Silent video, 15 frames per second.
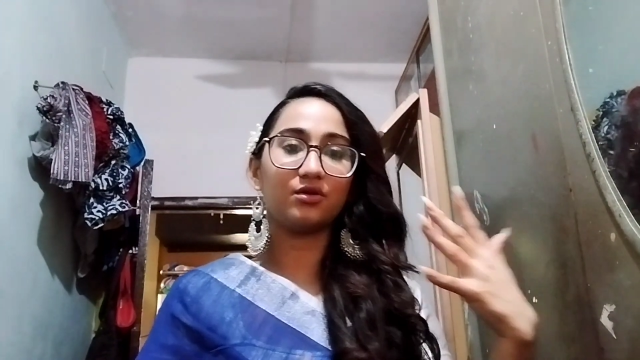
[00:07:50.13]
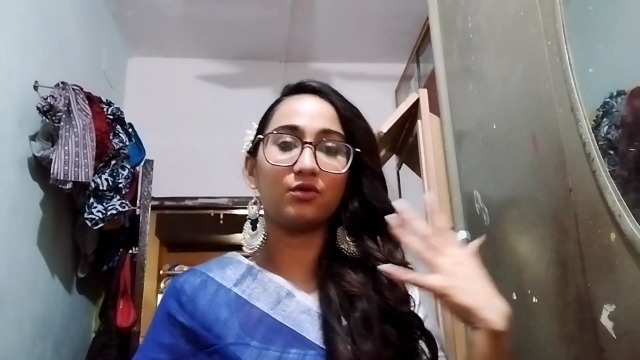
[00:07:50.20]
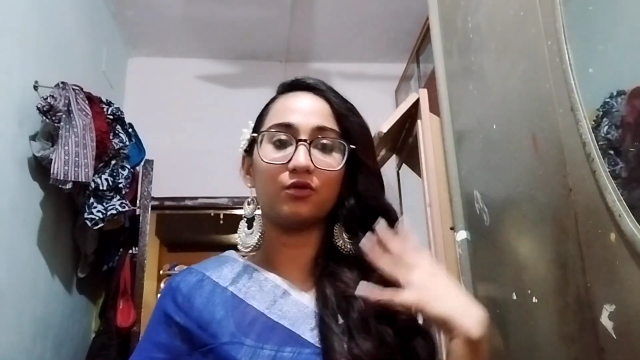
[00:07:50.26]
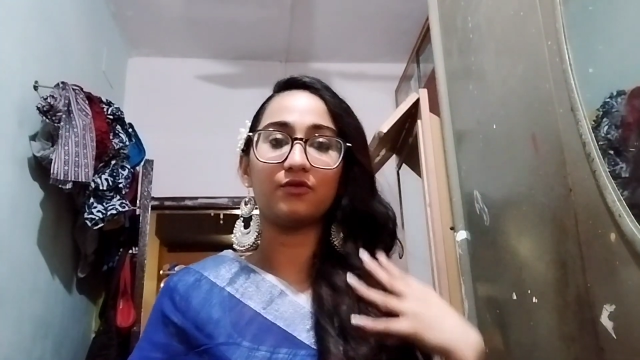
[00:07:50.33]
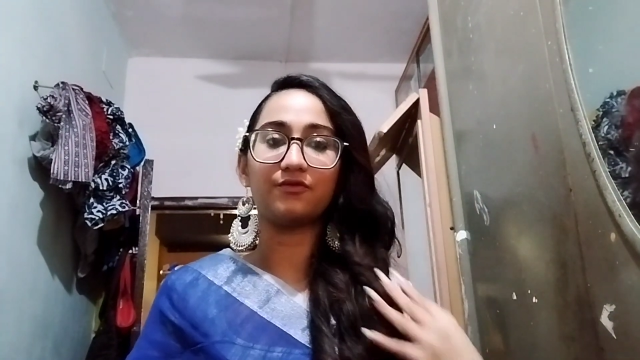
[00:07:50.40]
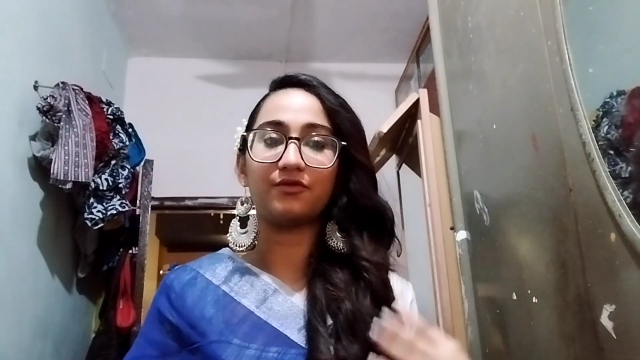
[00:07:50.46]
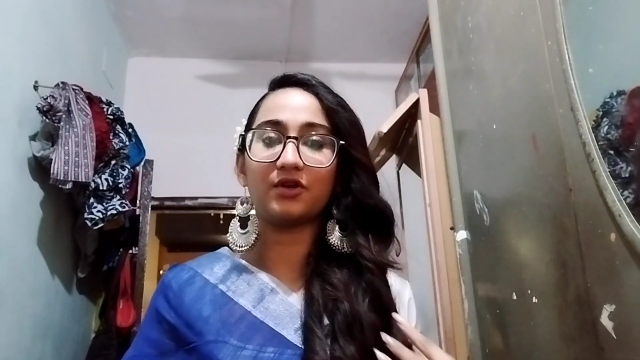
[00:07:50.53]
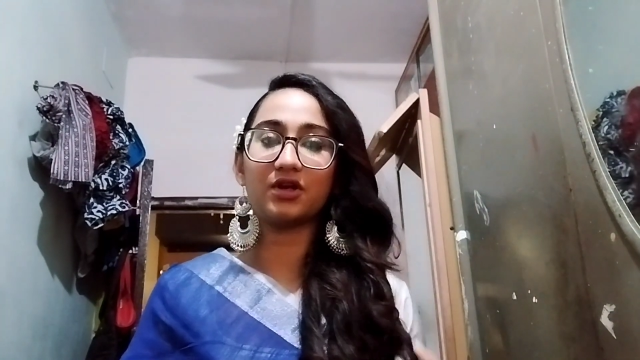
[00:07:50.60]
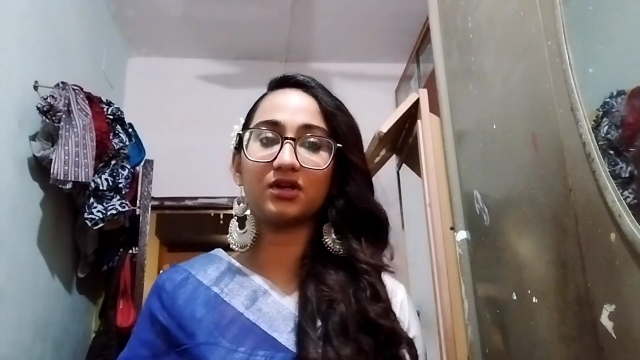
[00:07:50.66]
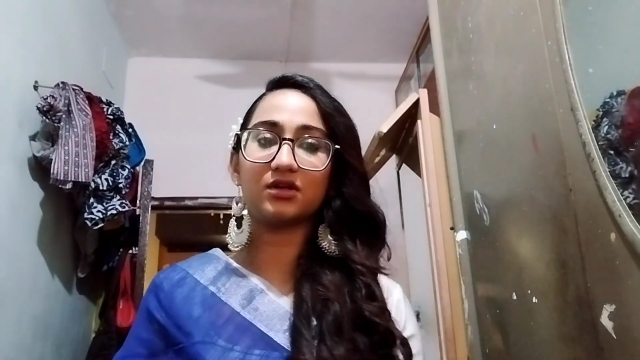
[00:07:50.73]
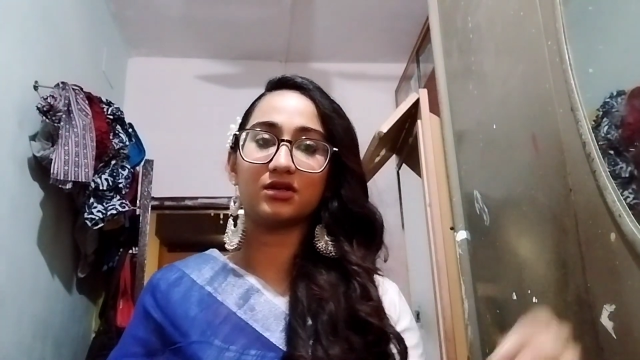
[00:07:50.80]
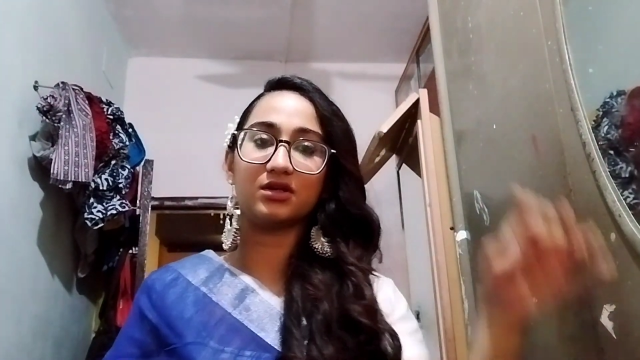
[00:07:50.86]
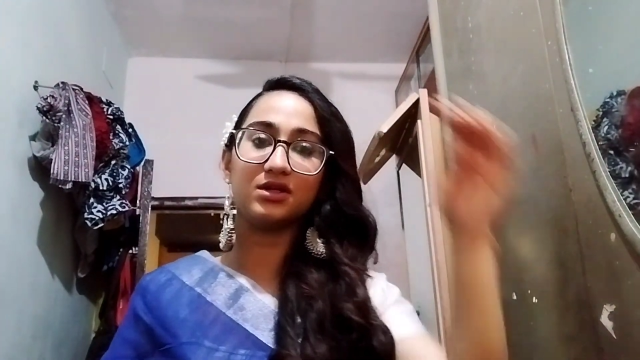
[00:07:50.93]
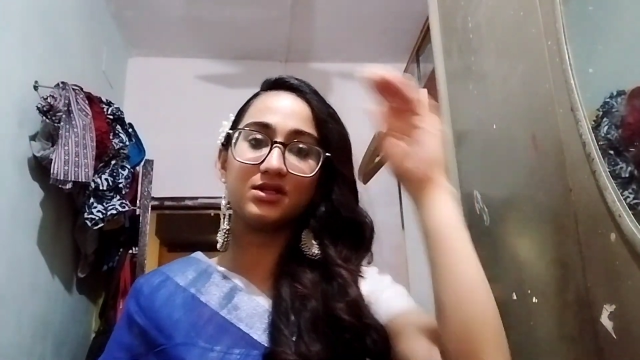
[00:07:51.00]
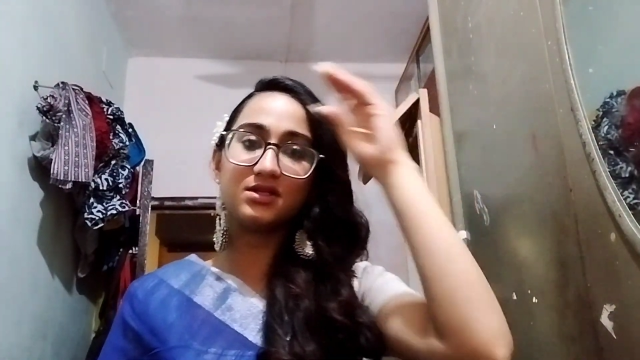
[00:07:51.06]
go for
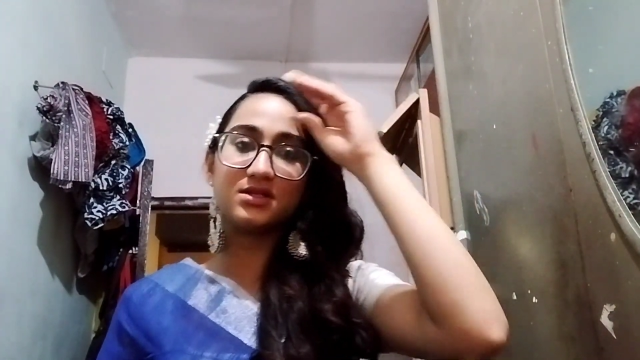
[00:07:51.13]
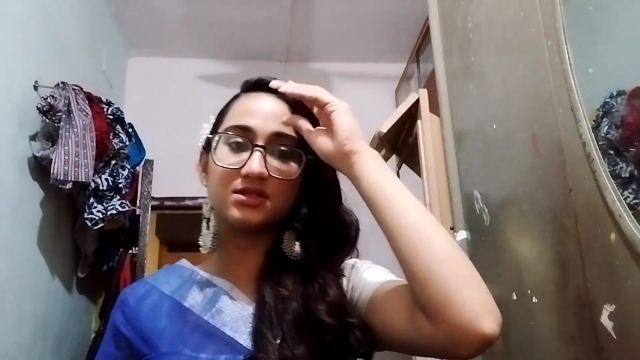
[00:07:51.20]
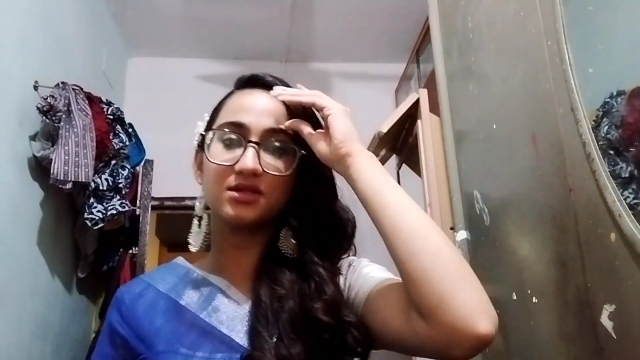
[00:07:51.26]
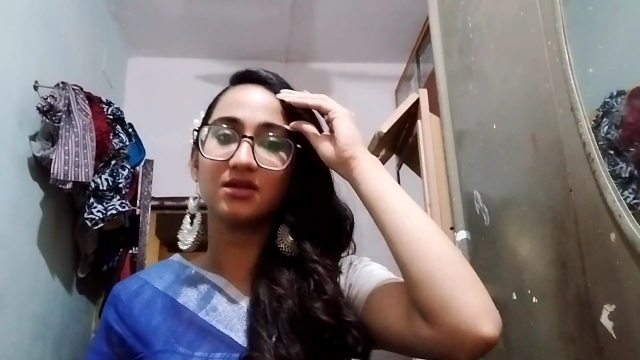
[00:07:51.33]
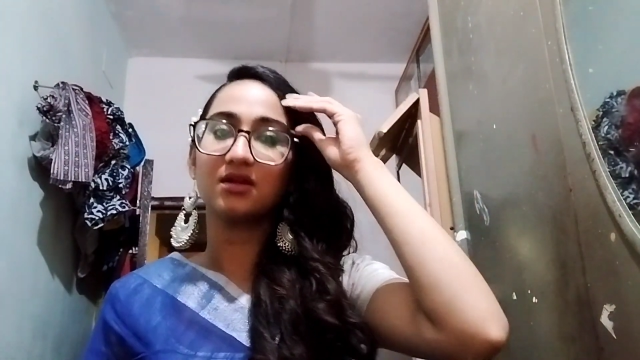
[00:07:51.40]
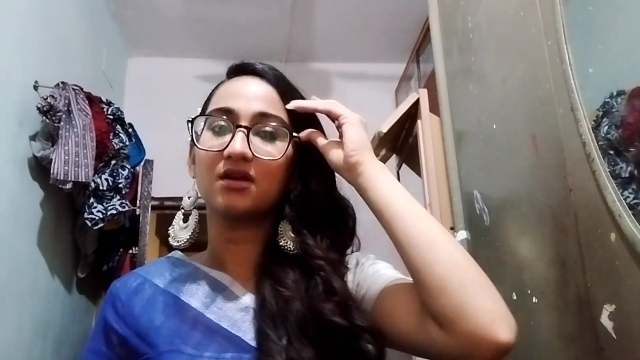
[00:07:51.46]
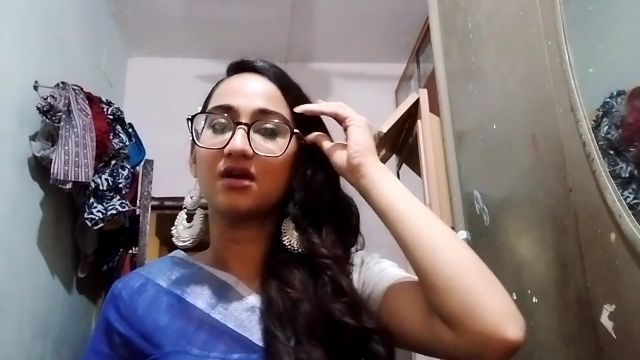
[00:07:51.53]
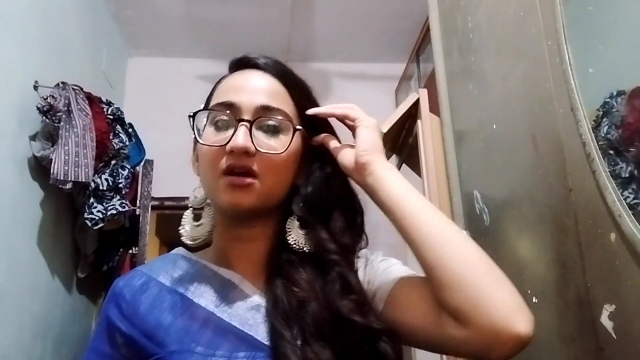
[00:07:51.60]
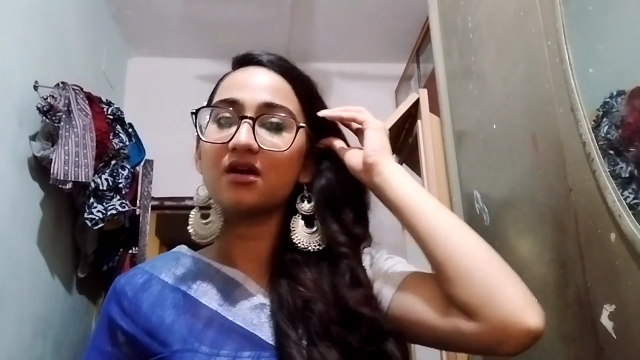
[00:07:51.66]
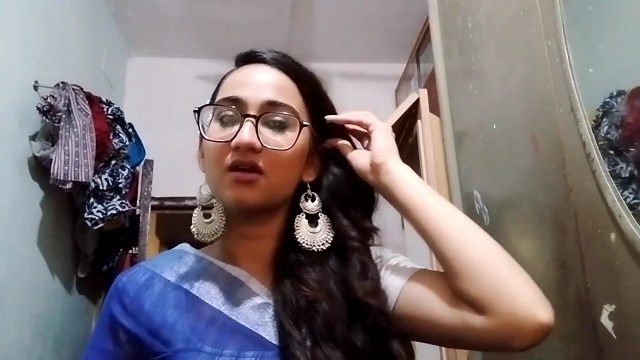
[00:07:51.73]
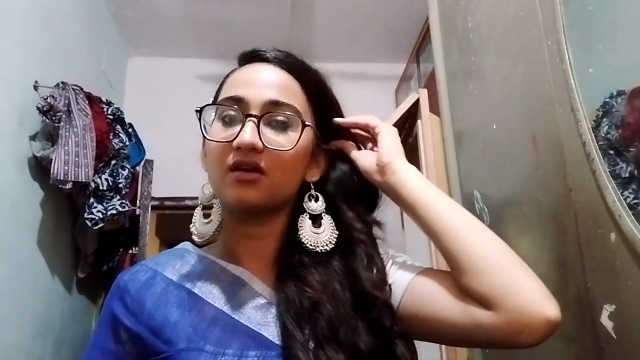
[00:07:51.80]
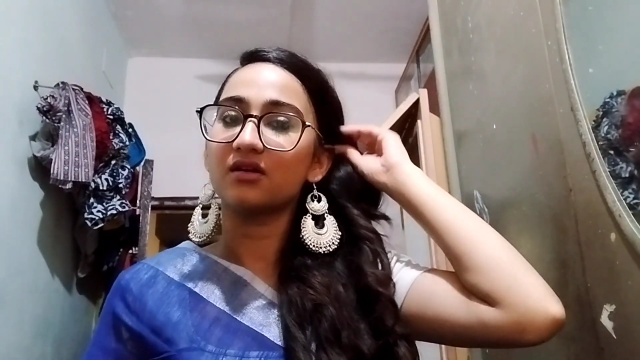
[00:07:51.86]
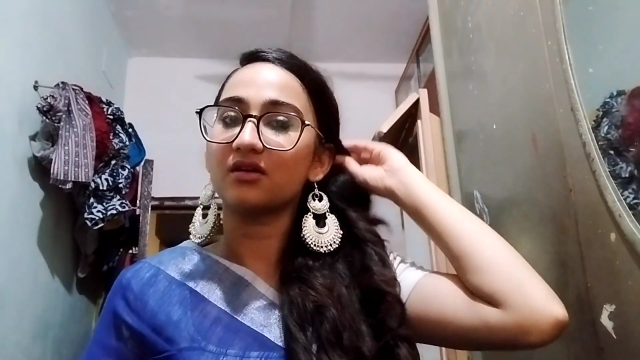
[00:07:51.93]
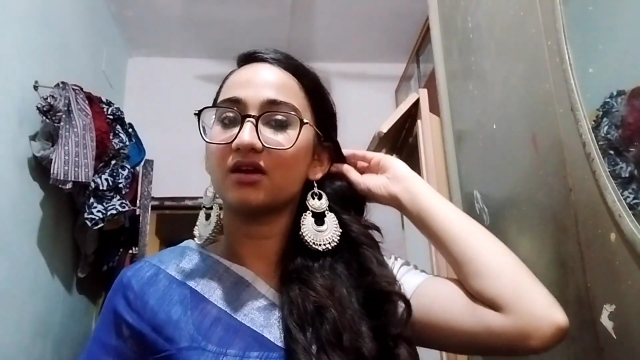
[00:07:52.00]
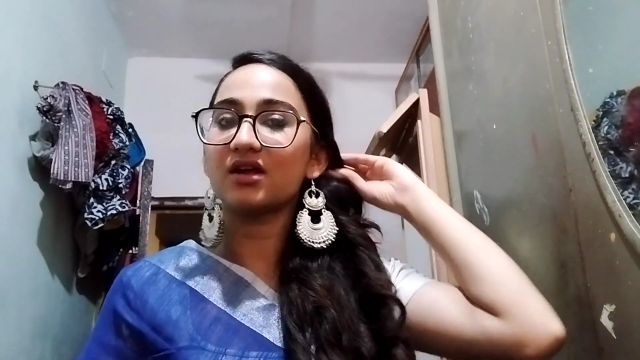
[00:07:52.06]
curls.
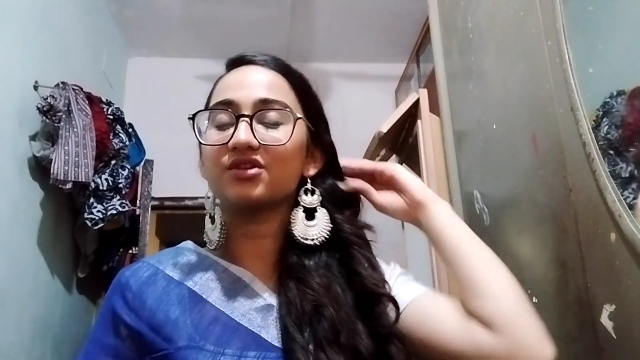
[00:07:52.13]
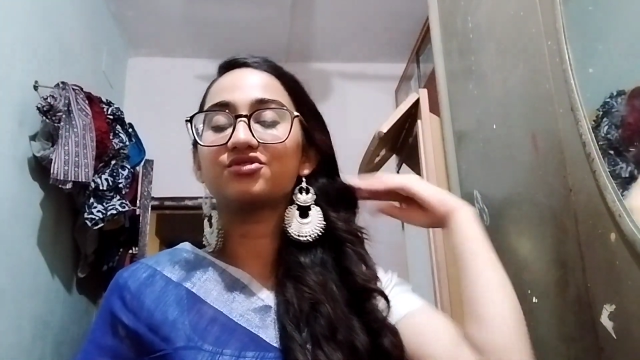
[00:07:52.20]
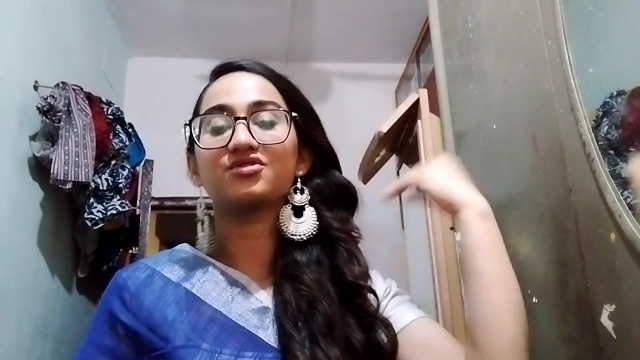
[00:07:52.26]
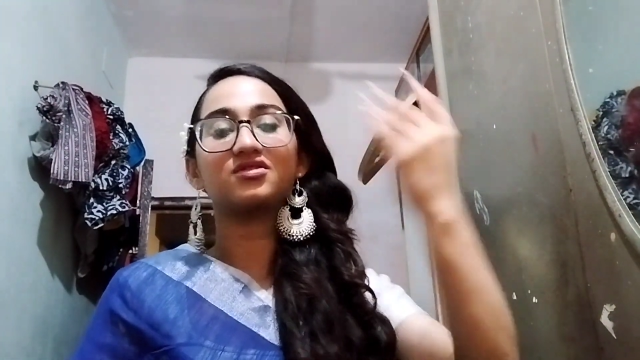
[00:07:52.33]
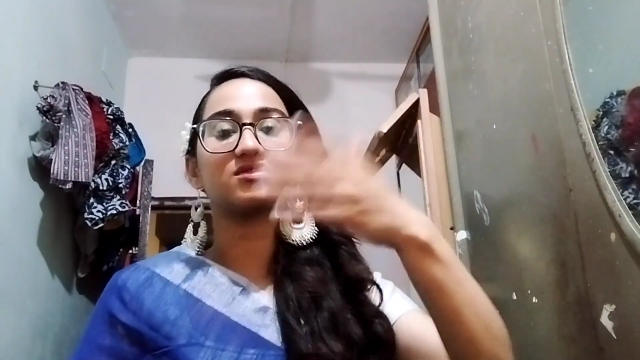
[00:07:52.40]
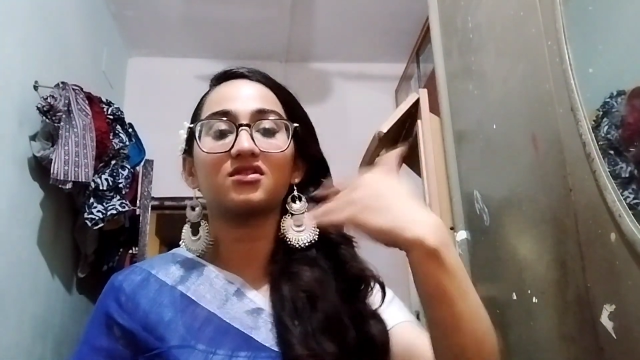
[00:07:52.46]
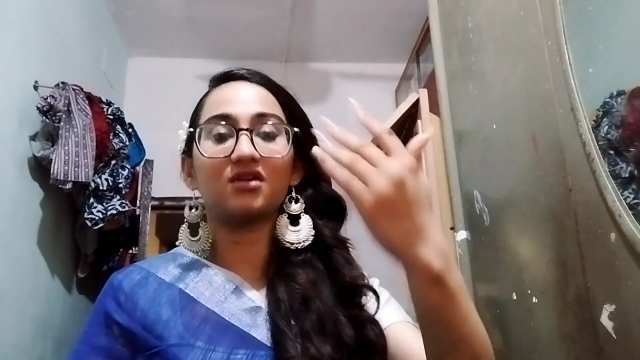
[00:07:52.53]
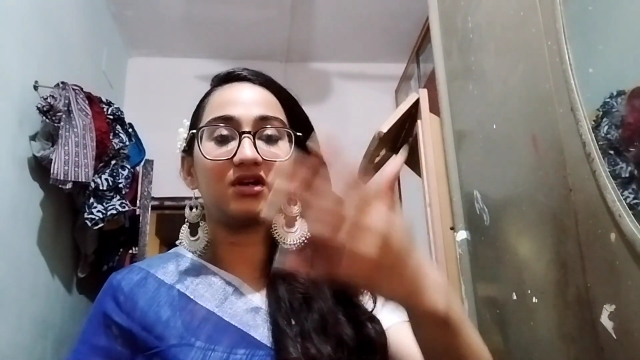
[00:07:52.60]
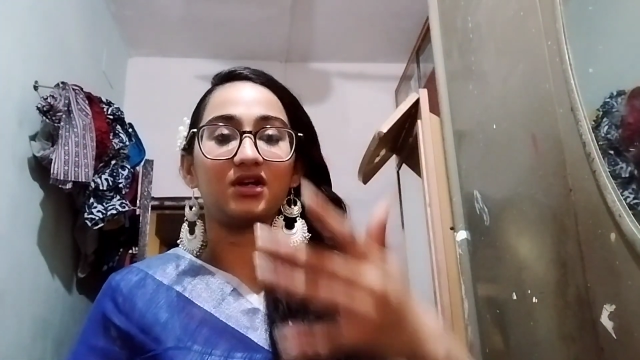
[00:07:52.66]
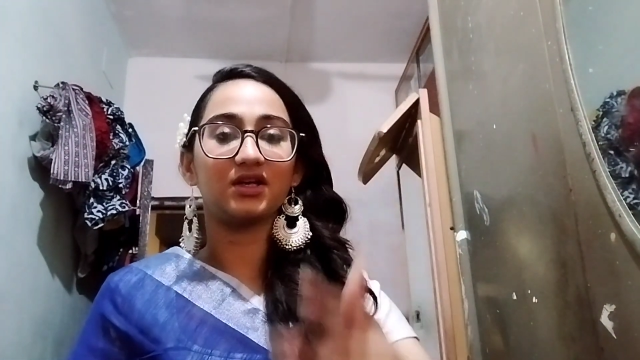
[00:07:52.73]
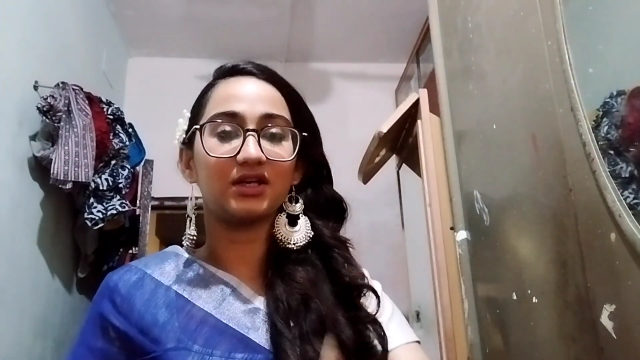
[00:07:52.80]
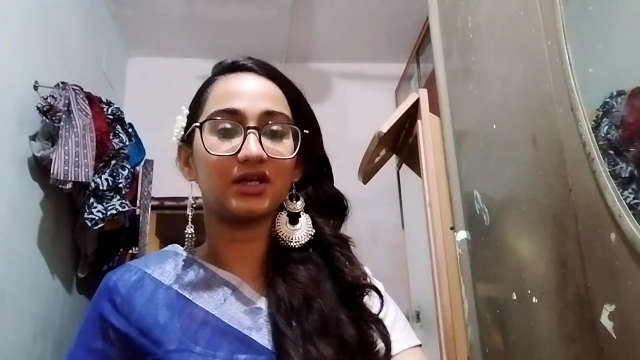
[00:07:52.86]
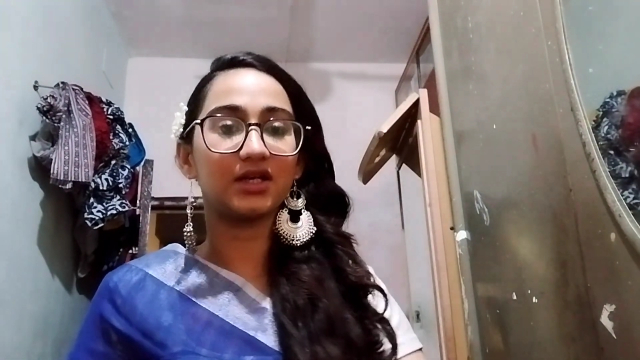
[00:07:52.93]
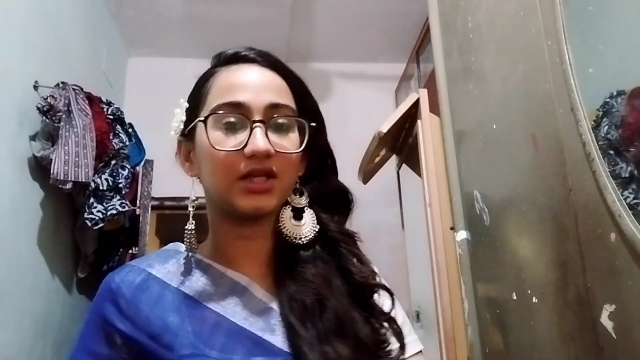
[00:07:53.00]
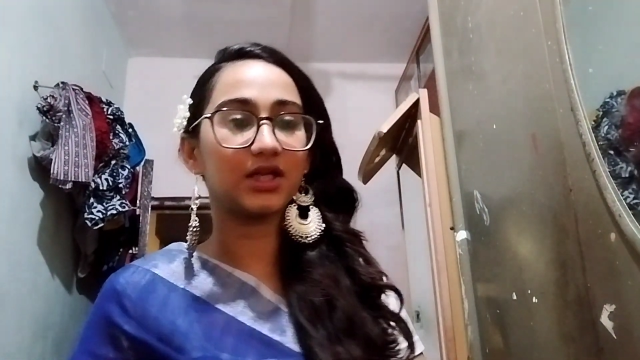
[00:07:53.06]
I just curled
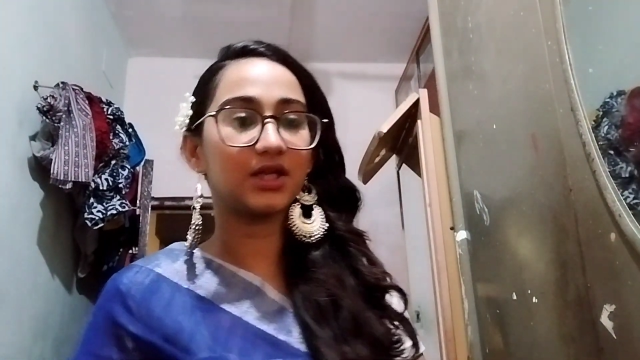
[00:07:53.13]
it.